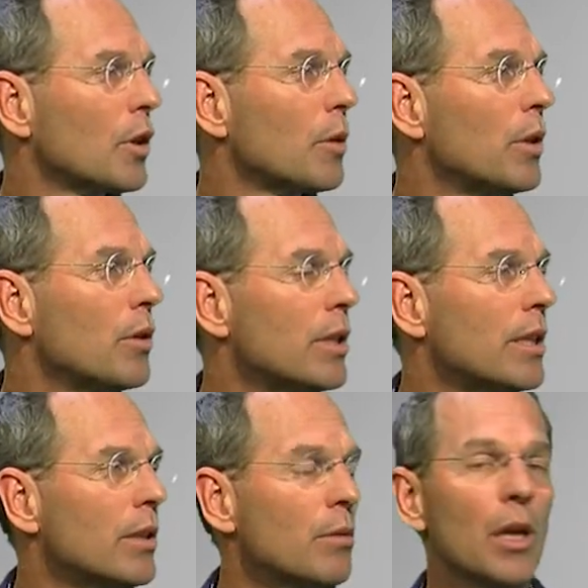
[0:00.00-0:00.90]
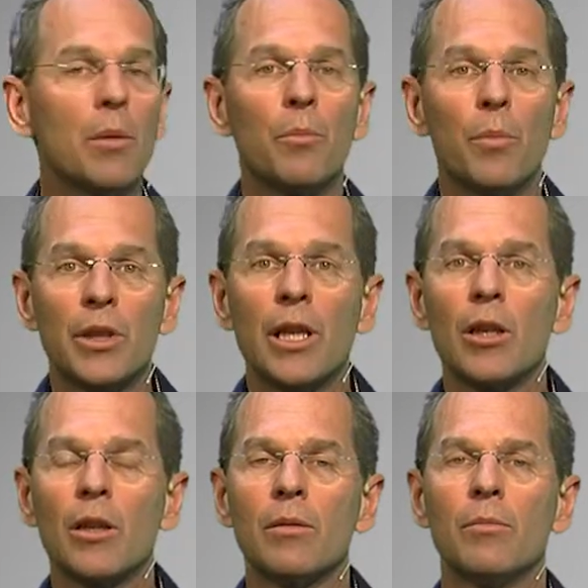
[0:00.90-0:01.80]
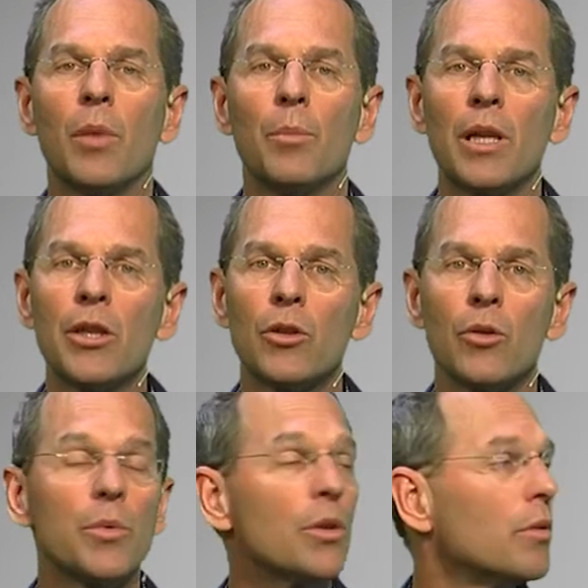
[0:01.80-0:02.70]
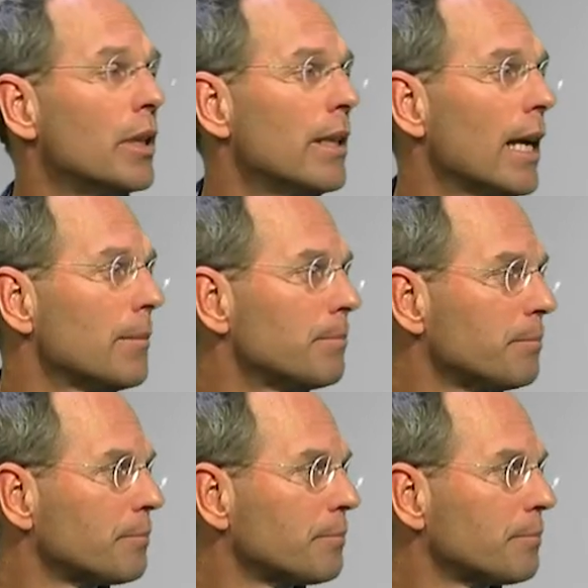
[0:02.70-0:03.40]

communities and particular population groups who need that